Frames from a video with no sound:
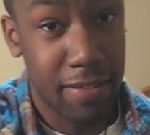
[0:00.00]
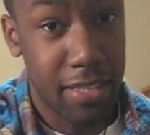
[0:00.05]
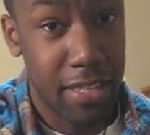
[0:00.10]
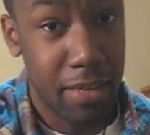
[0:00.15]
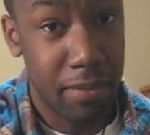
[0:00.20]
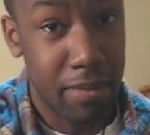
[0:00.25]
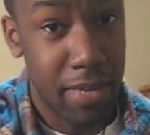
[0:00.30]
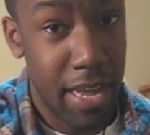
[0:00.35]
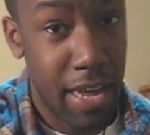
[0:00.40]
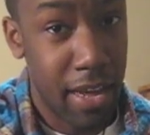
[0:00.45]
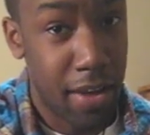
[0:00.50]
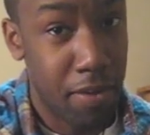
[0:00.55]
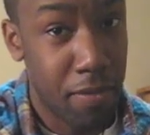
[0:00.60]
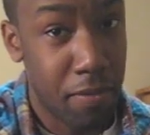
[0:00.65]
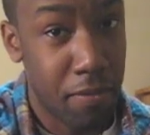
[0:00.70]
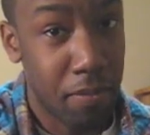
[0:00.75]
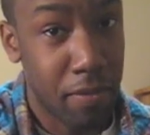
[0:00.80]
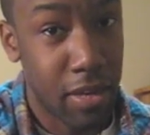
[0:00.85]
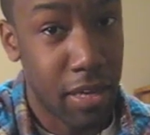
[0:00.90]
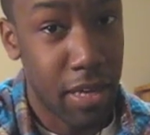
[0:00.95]
step
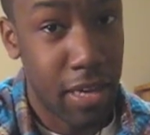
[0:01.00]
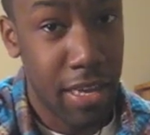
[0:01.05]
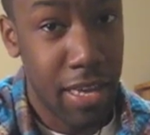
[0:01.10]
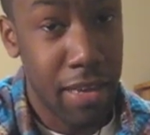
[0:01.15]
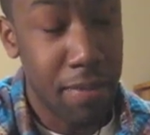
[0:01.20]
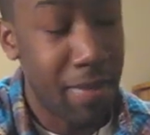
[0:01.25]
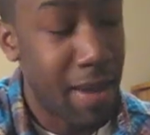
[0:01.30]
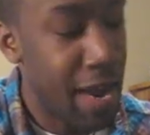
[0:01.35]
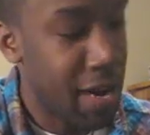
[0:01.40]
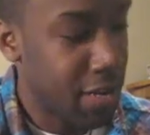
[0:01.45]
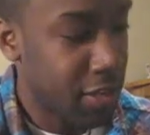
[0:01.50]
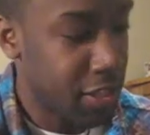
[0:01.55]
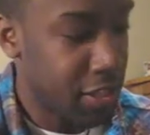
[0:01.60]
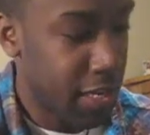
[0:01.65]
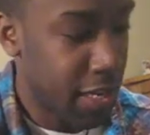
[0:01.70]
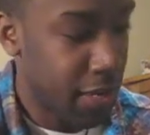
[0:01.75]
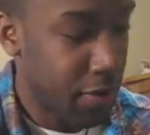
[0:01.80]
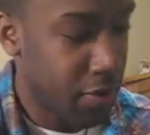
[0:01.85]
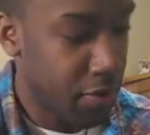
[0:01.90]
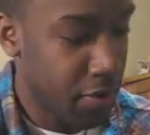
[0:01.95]
down, E minor
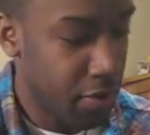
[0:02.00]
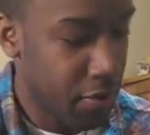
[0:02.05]
shape.